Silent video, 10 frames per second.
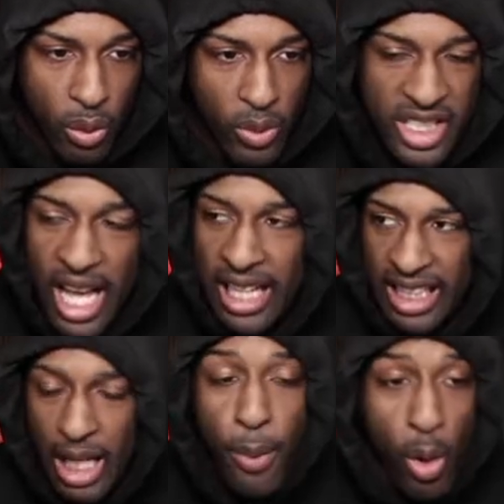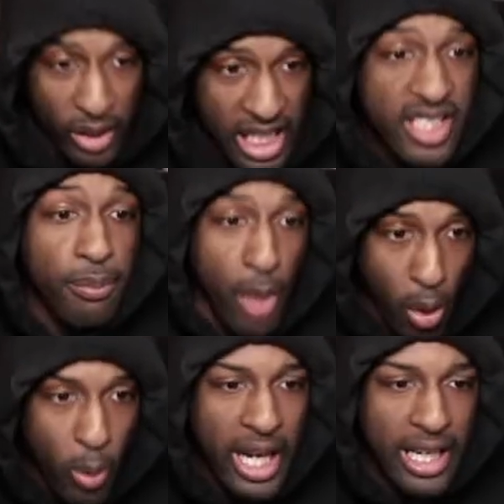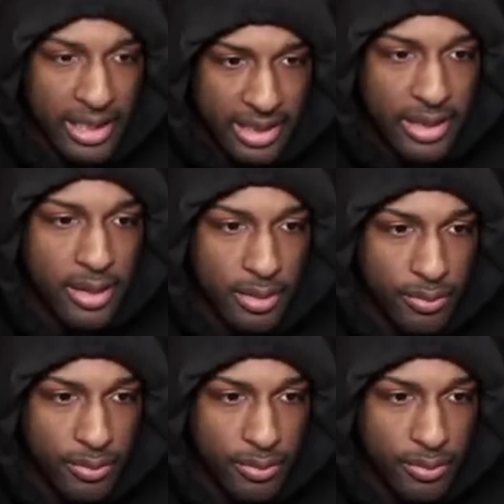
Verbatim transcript: Just gotta keep on getting some more wins.